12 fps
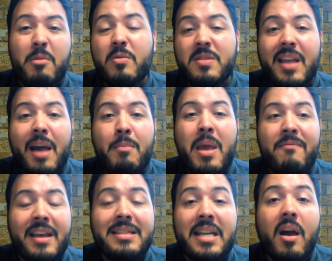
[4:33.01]
But also, can we
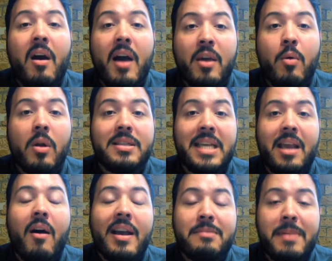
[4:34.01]
invest in high quality,
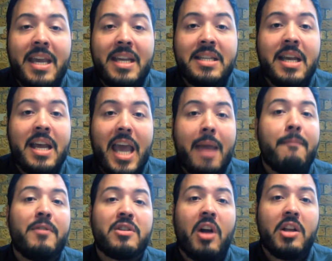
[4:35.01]
high speed
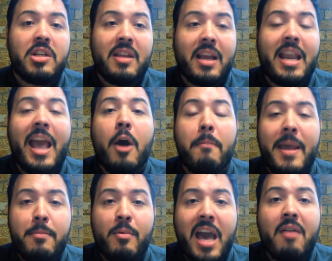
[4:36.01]
infrastructure that can help
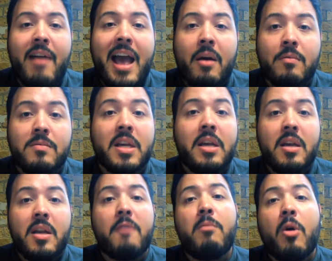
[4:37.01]
people get around,
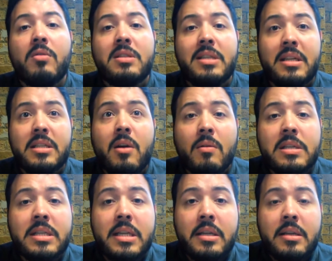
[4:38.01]
you know, from continent to
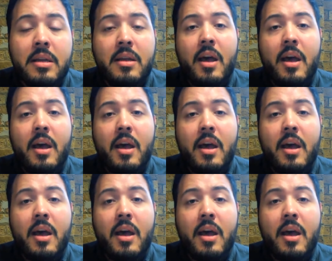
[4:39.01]
continent?